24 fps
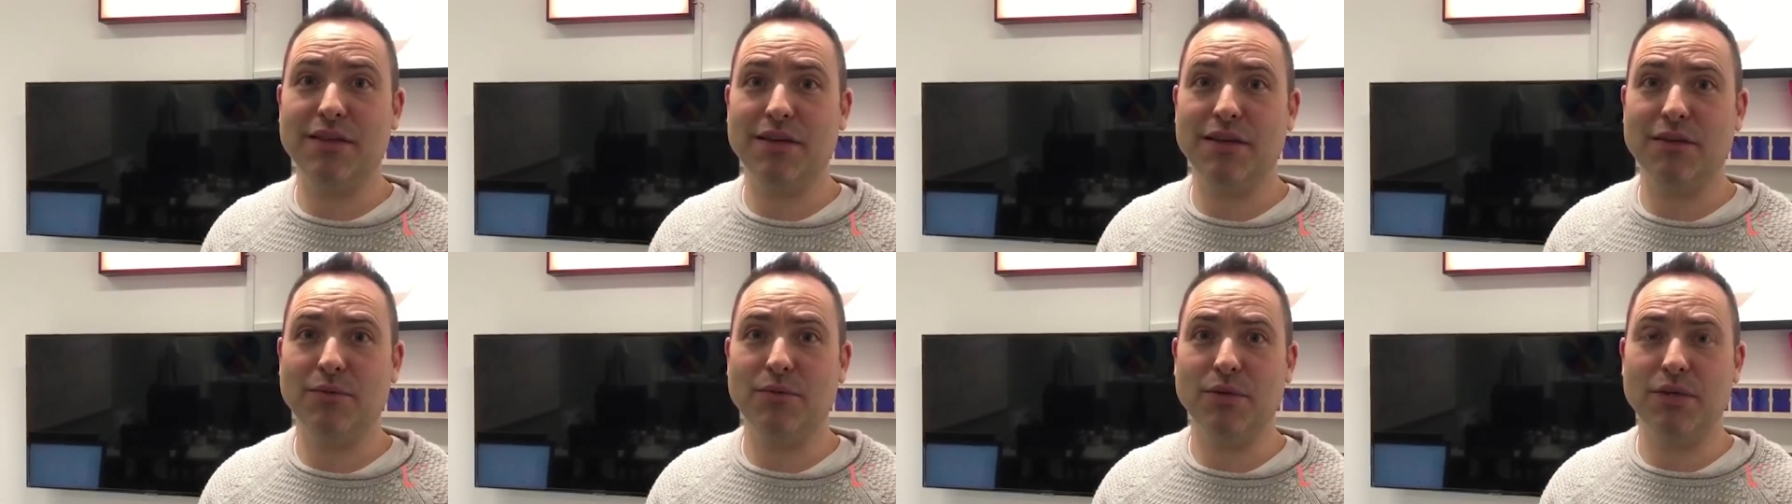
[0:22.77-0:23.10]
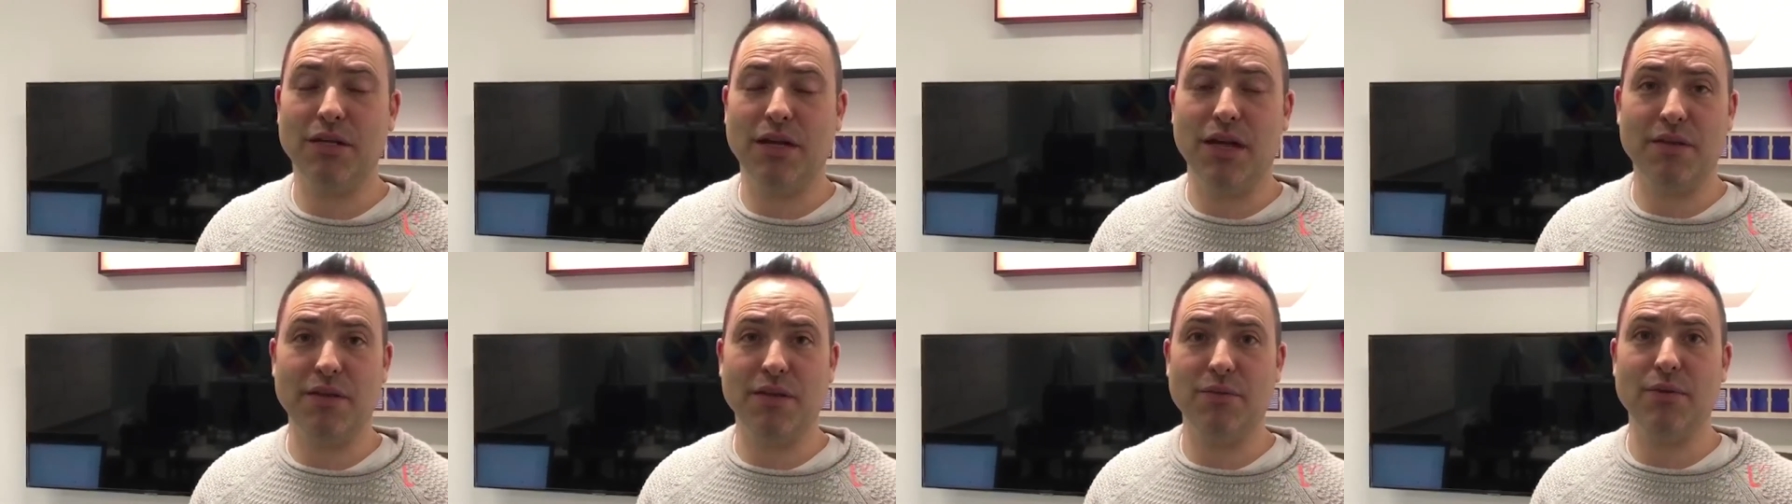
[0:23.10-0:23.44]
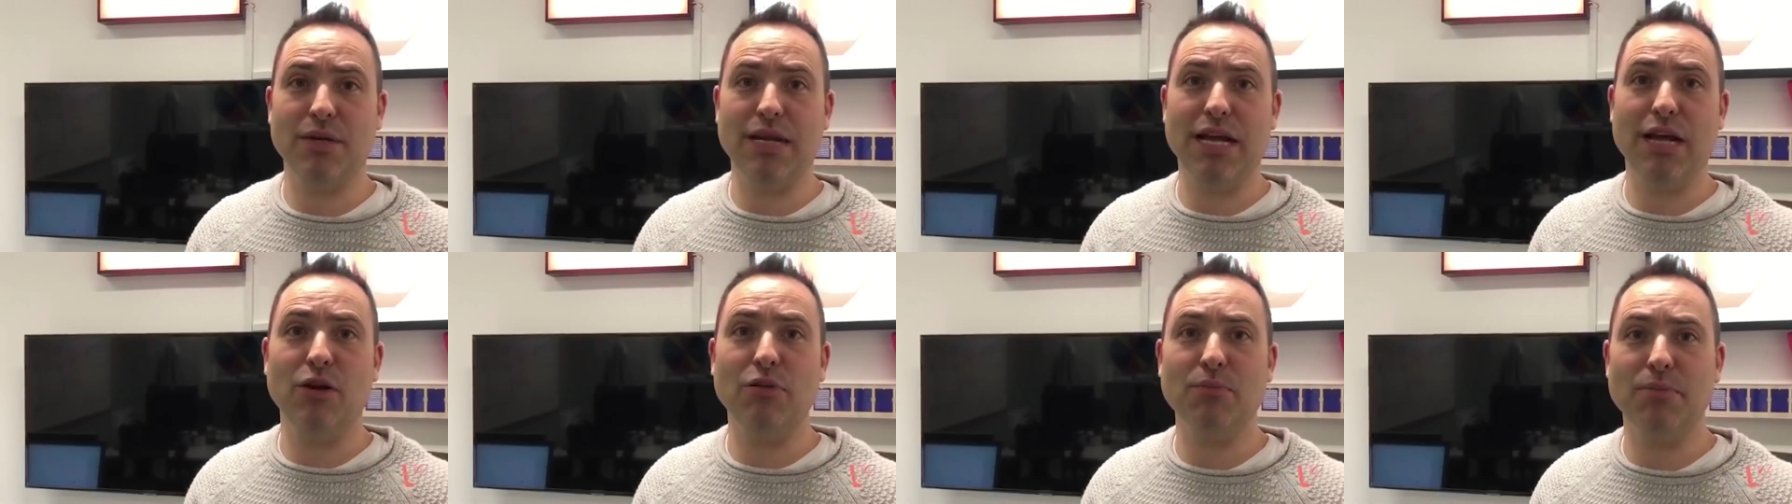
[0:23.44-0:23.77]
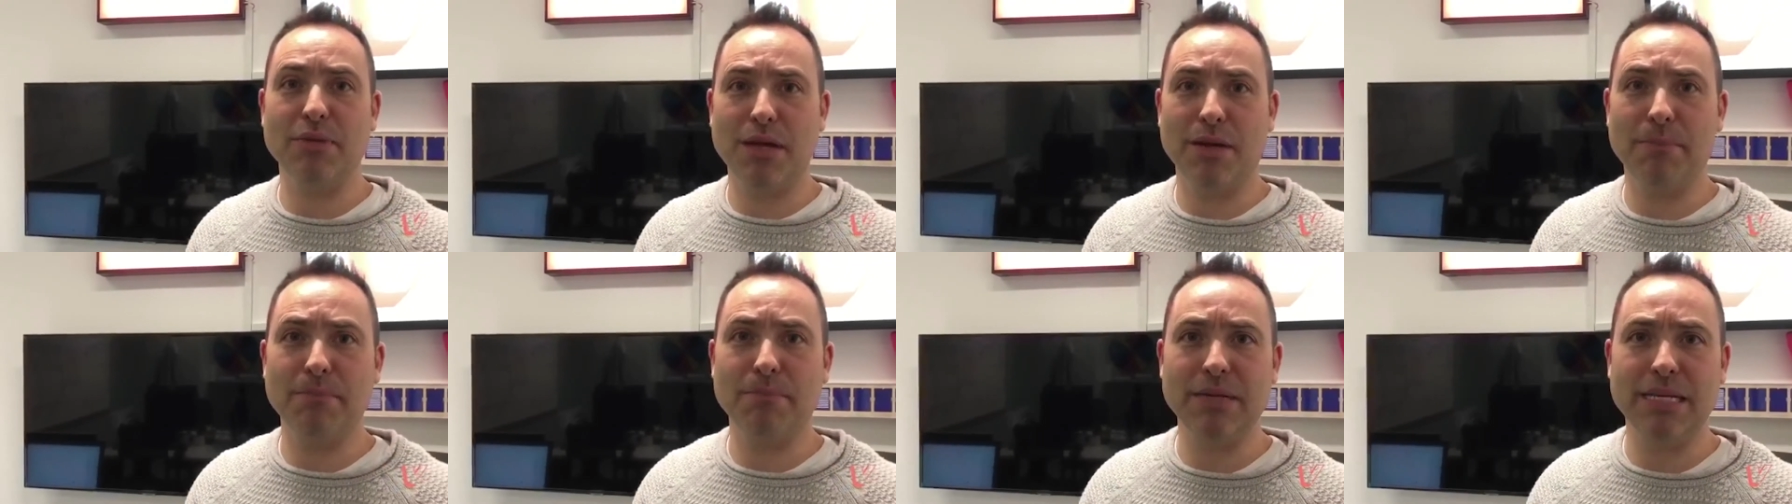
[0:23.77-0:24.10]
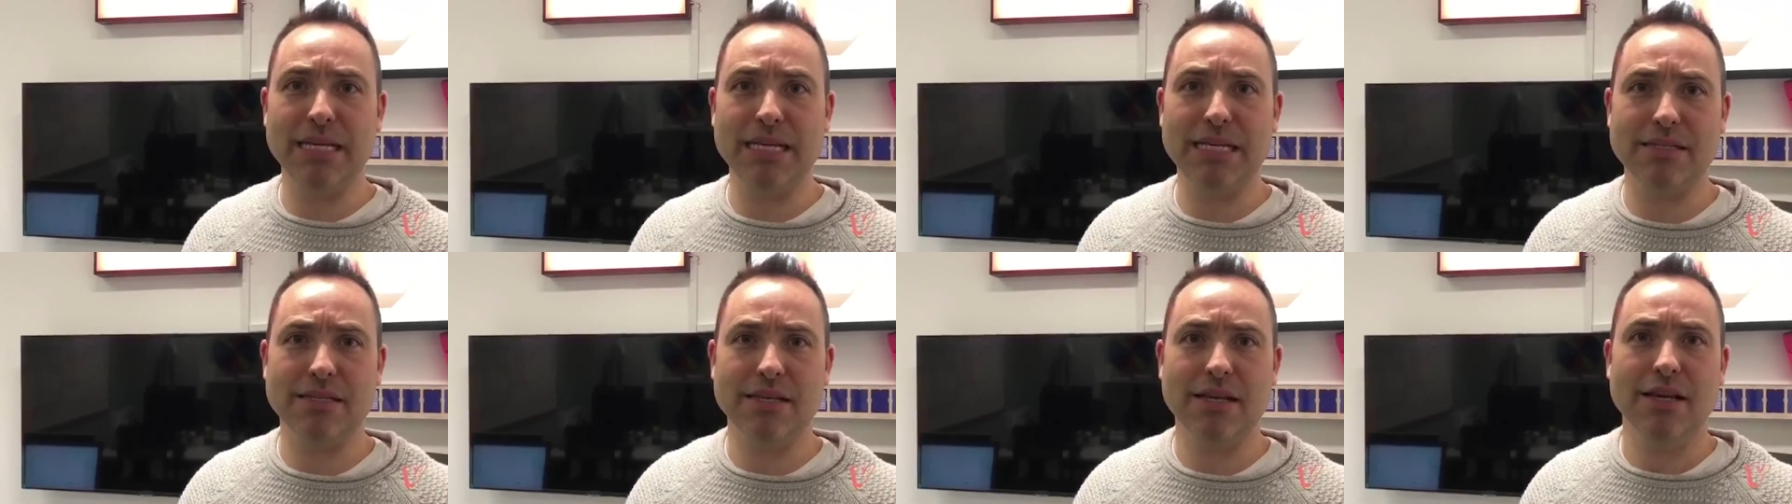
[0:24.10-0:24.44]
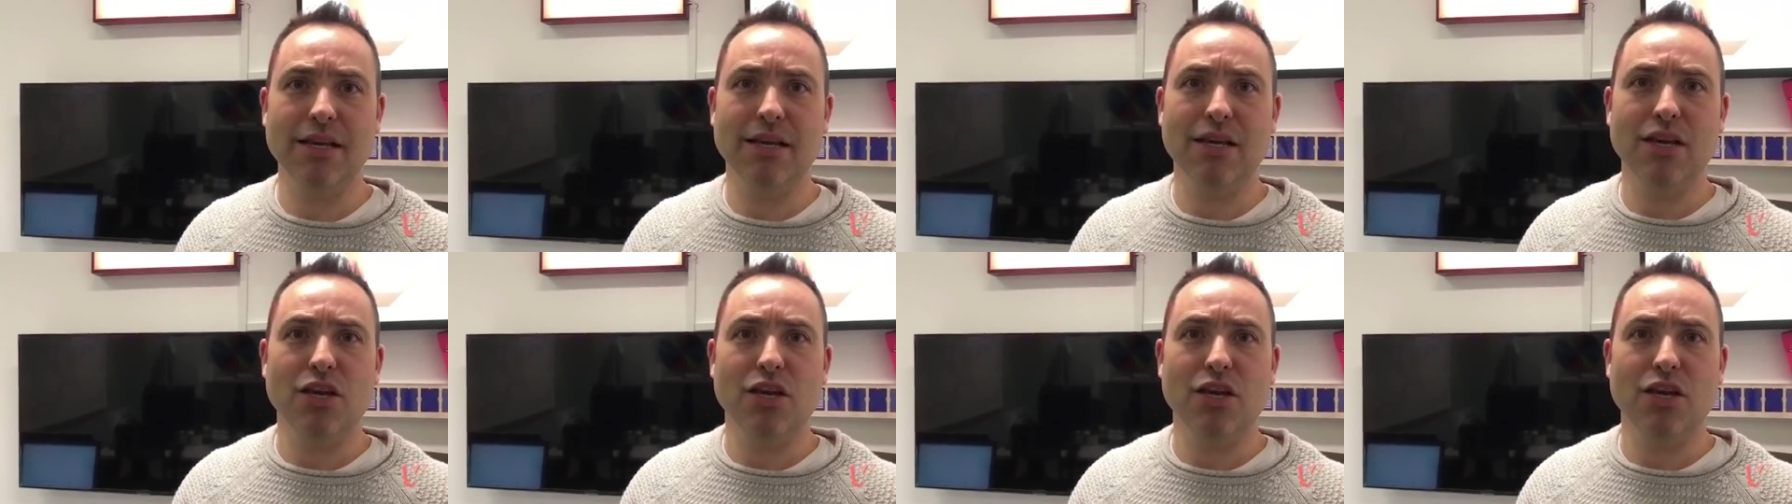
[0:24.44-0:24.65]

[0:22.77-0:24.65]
that would I think would help companies